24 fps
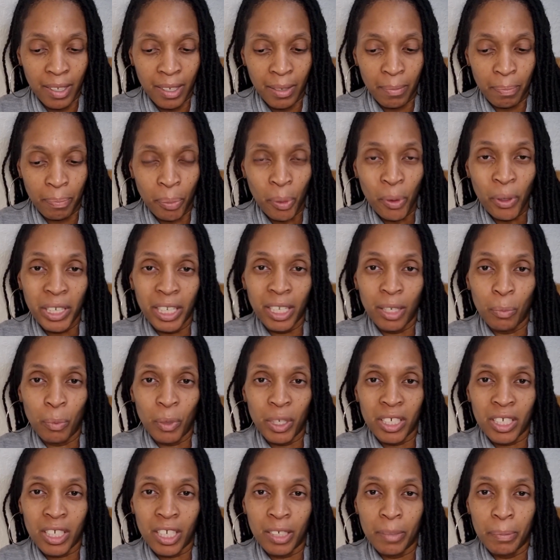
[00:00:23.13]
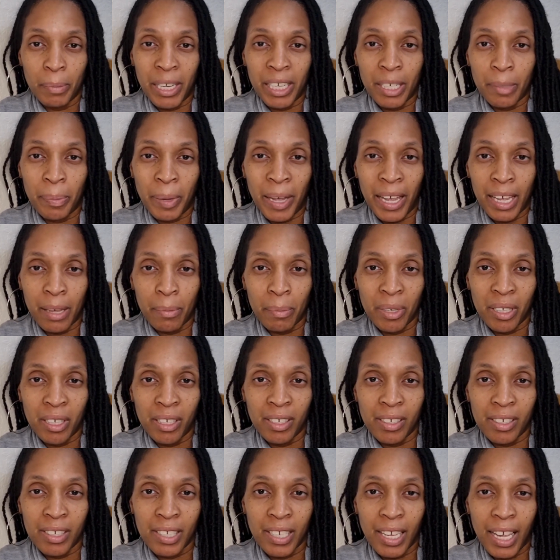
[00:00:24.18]
point at which I'd made a
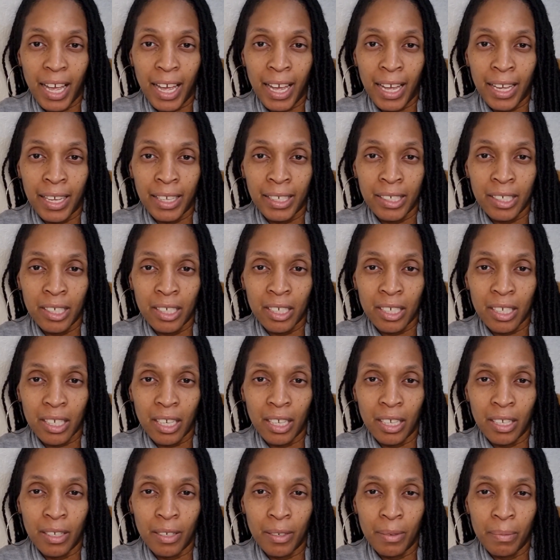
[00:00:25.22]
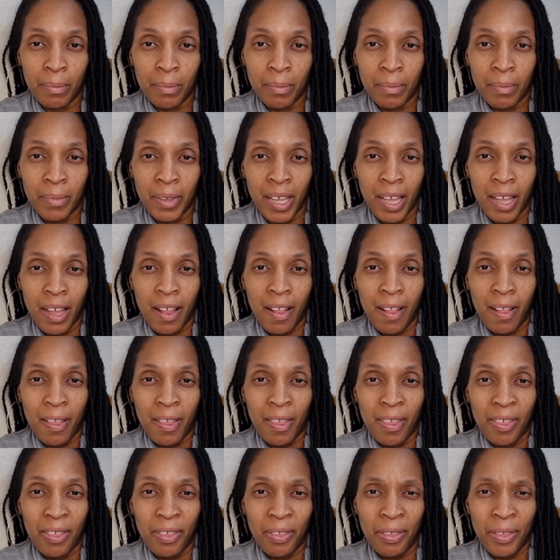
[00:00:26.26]
payment and
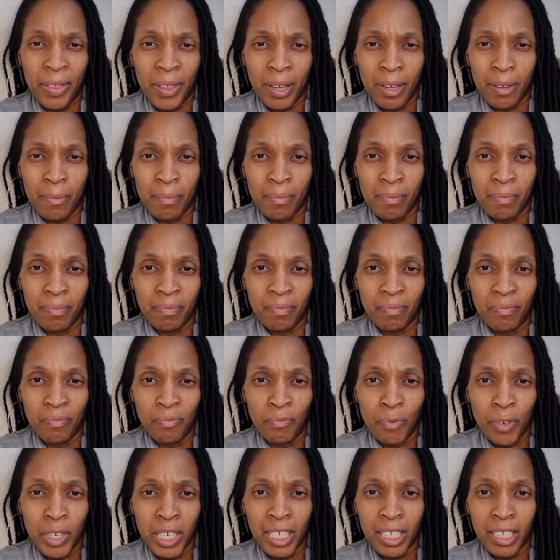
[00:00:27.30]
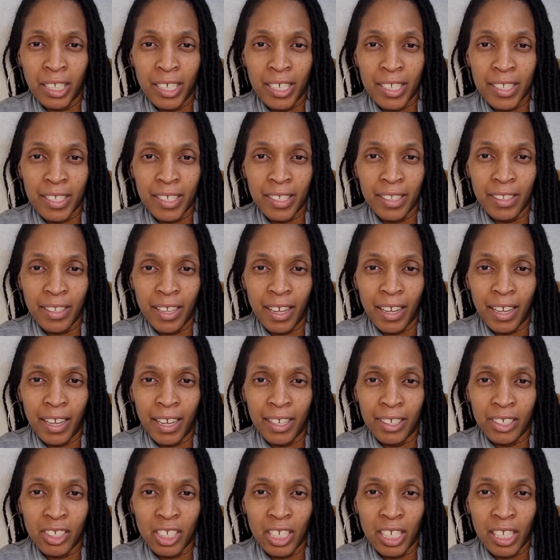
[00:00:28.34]
them realizing that
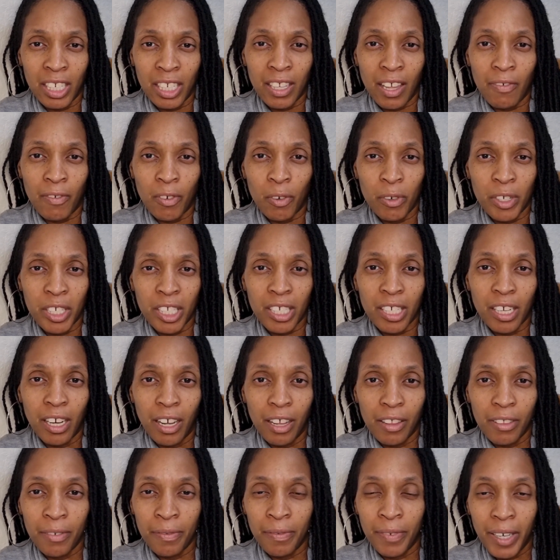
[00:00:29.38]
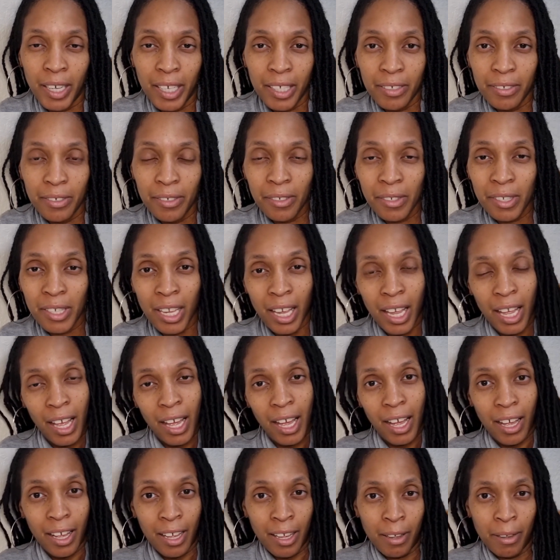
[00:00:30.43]
actually they've already got the files.
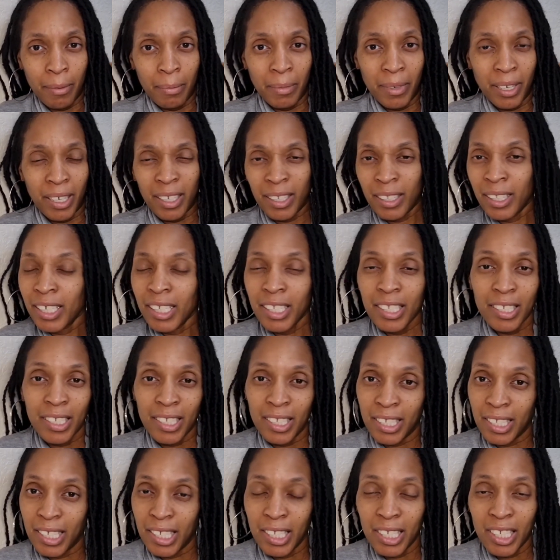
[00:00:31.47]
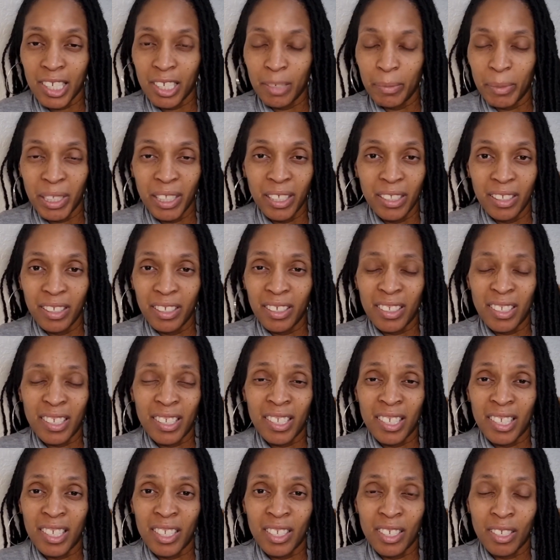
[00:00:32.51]
And I think it's the system. I think it's the
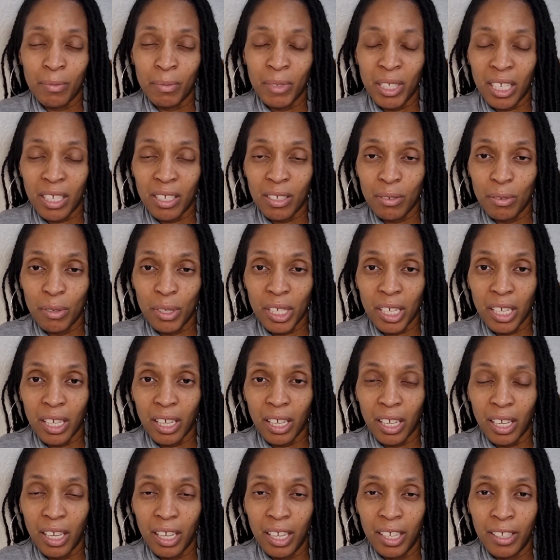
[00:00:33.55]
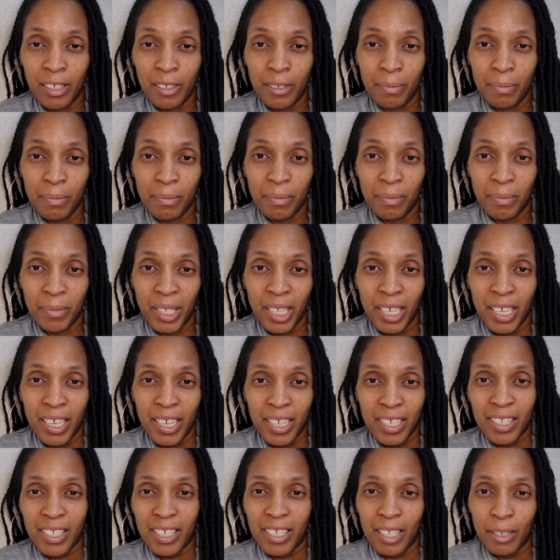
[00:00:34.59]
system they're using.
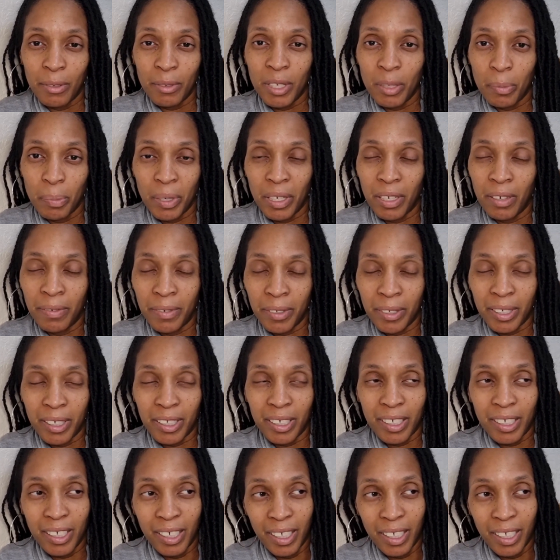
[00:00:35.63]
So there was a bit of a